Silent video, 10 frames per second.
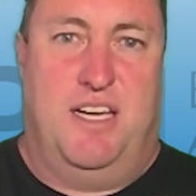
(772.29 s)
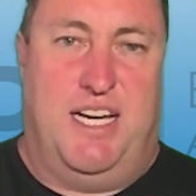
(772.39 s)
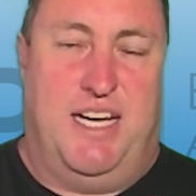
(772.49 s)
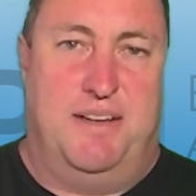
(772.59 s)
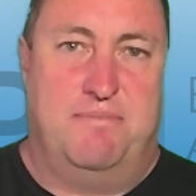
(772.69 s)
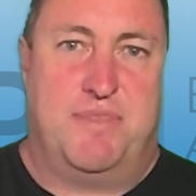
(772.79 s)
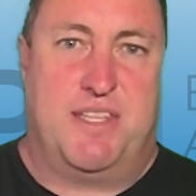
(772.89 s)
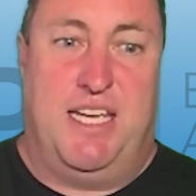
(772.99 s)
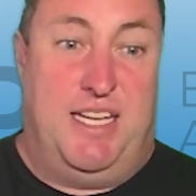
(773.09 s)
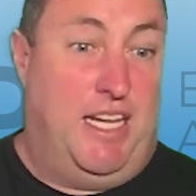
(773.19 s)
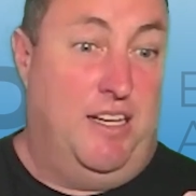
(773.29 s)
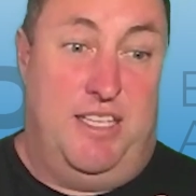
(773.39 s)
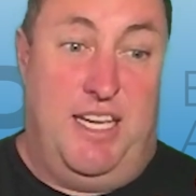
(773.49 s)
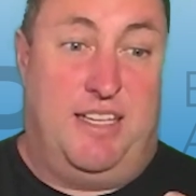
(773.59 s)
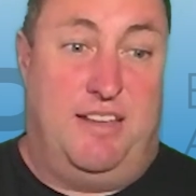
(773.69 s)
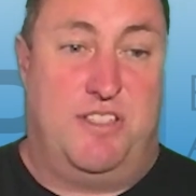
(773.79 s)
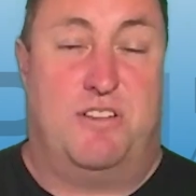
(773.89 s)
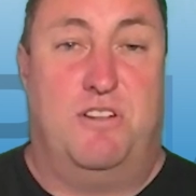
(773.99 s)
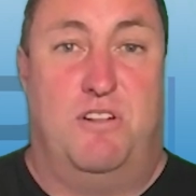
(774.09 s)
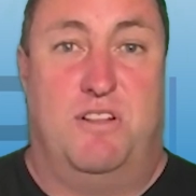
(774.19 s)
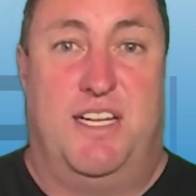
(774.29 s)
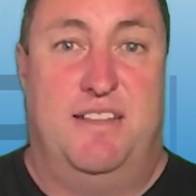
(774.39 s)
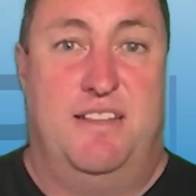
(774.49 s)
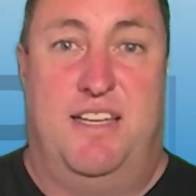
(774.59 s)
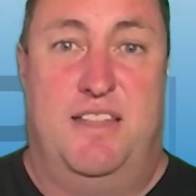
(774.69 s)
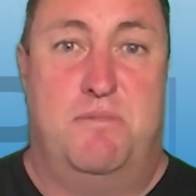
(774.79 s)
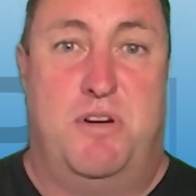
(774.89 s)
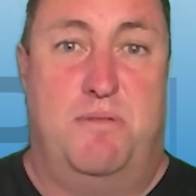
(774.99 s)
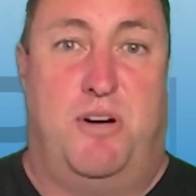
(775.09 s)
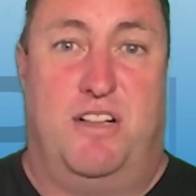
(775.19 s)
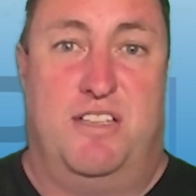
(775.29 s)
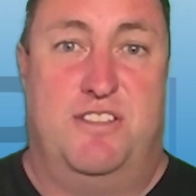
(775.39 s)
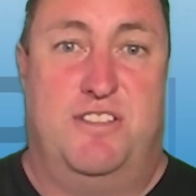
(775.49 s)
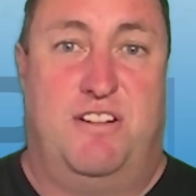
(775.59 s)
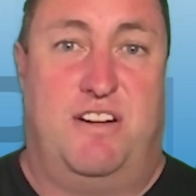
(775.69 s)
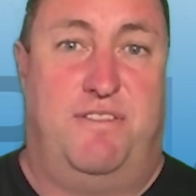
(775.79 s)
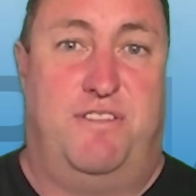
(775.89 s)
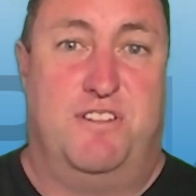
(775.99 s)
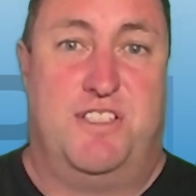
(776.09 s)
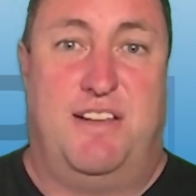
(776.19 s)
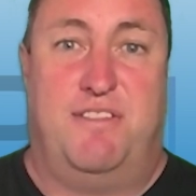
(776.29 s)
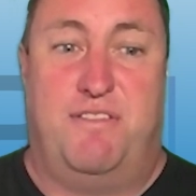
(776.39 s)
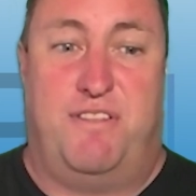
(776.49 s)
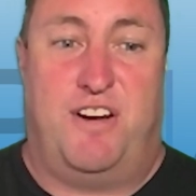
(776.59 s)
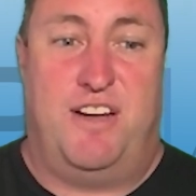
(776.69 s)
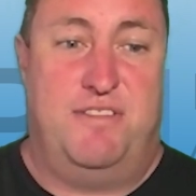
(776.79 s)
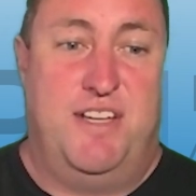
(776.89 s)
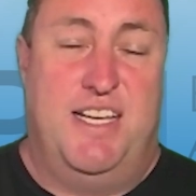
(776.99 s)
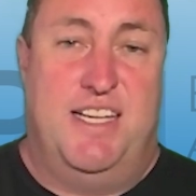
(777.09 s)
Give us a call, and the mobile is 0475